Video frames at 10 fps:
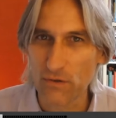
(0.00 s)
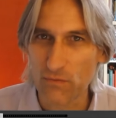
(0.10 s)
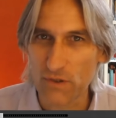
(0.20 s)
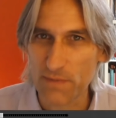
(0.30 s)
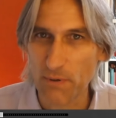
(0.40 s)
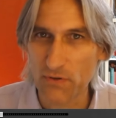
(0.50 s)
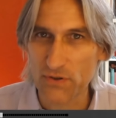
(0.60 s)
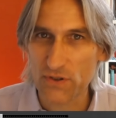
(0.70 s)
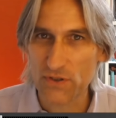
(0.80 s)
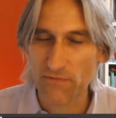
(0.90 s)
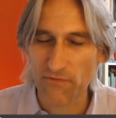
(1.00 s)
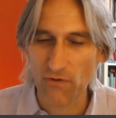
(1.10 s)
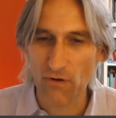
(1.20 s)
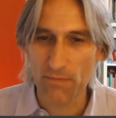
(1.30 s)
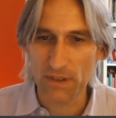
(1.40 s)
response
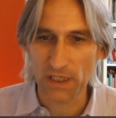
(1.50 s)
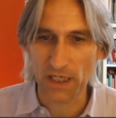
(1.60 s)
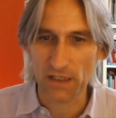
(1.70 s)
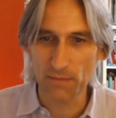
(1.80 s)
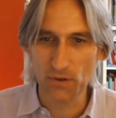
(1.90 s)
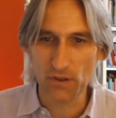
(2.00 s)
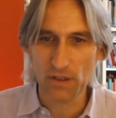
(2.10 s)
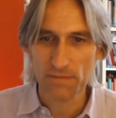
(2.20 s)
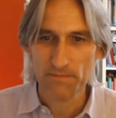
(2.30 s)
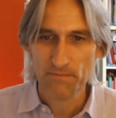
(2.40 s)
from Nakamura.